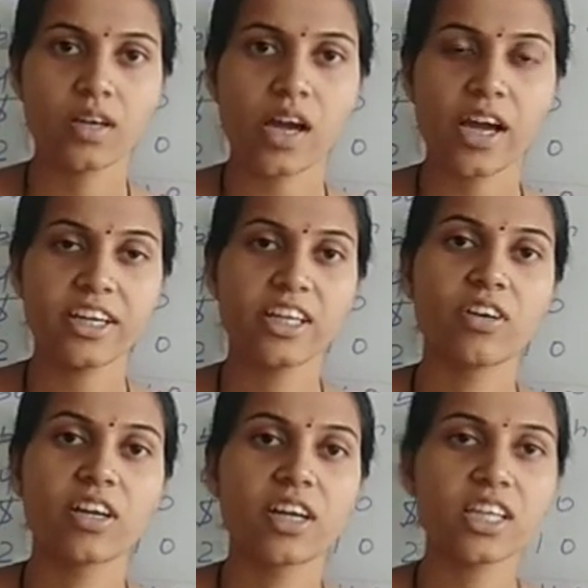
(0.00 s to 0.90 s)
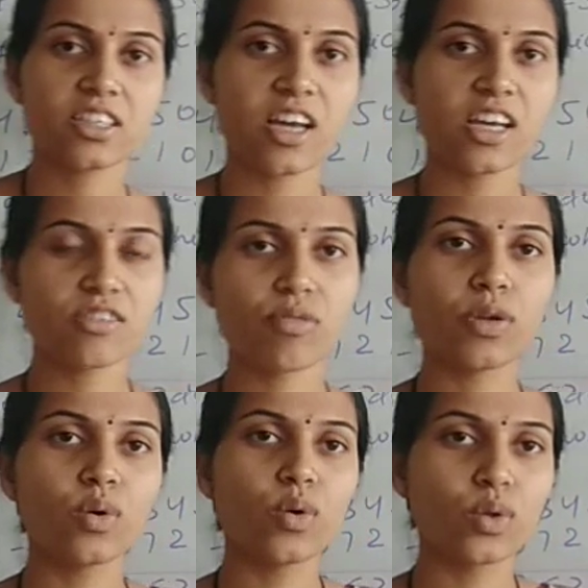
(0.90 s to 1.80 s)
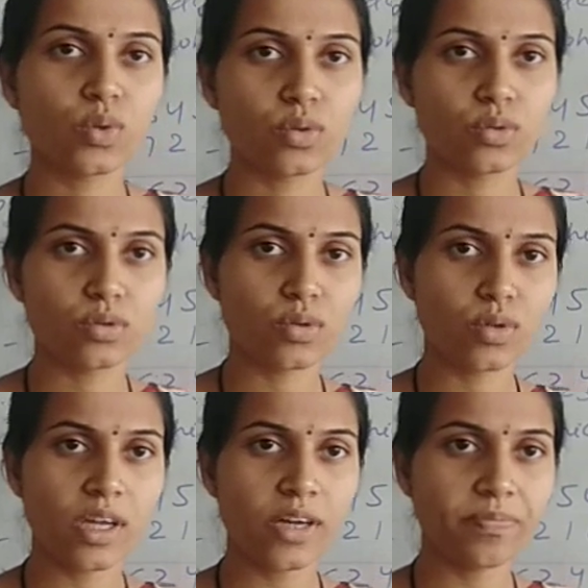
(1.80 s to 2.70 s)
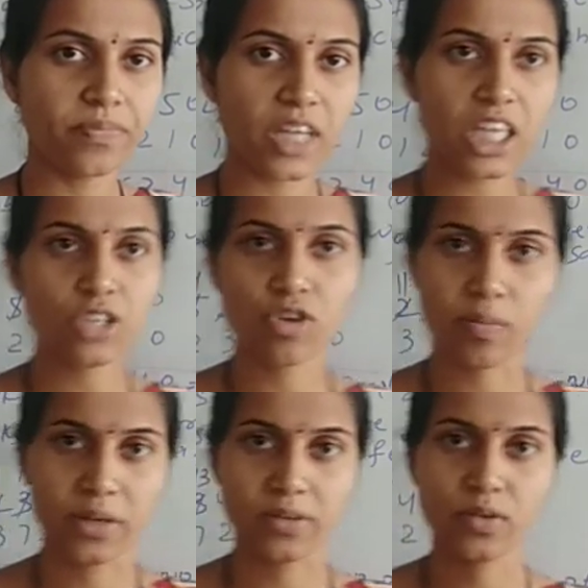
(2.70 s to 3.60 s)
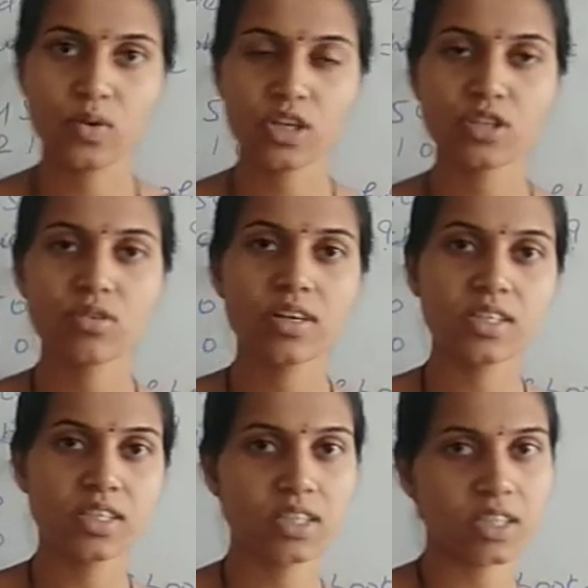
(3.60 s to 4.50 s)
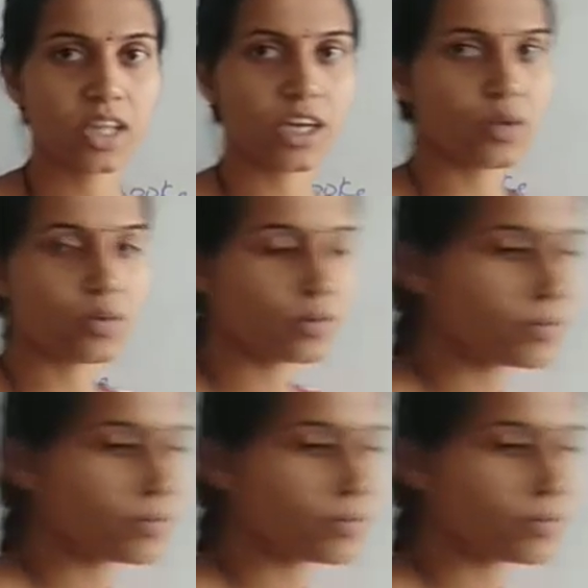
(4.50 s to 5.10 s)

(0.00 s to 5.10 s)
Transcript: And in our next class, we will go through the next topic. Okay, students, thank you.